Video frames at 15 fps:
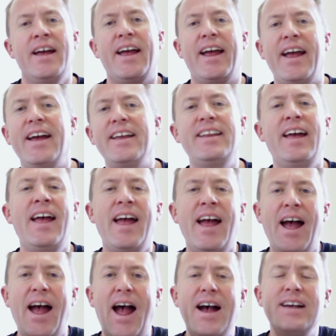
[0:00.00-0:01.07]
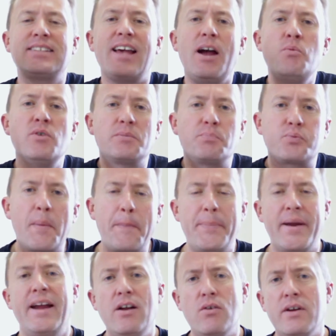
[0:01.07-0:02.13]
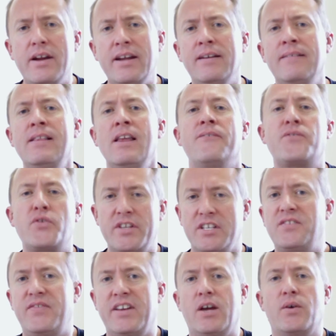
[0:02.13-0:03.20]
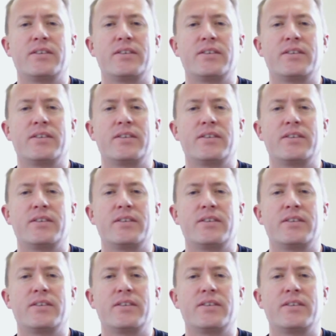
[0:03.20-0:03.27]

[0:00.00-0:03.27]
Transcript: And as I was preparing for this video,